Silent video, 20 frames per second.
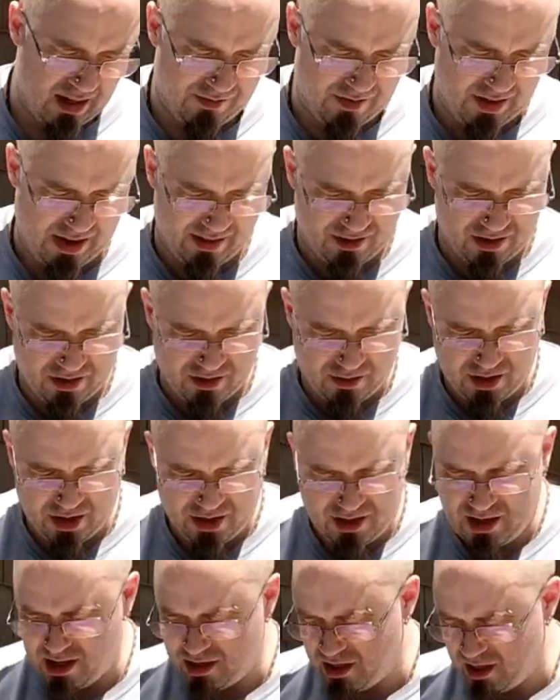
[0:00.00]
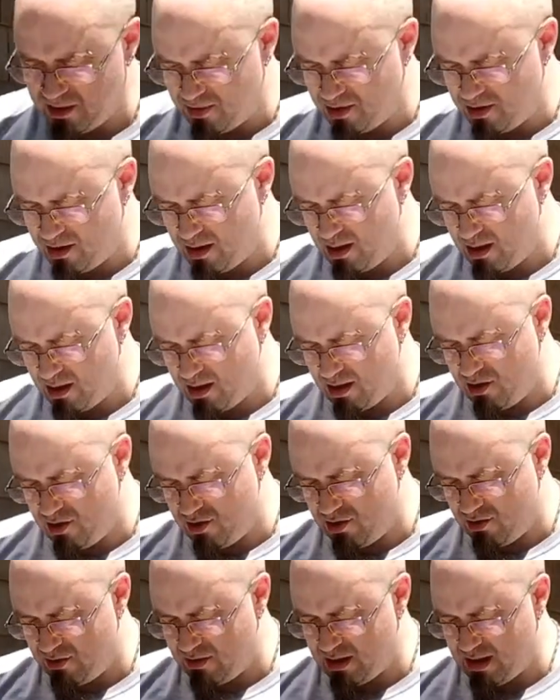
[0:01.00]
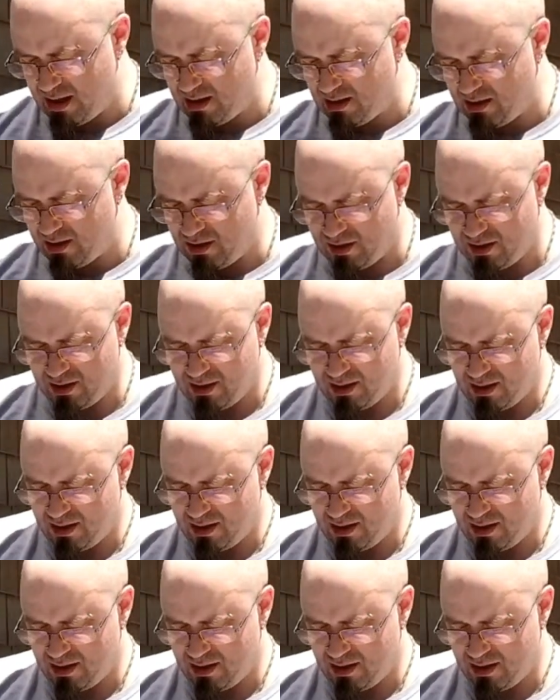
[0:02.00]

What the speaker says: if I have to do any touch-ups, then I can do that.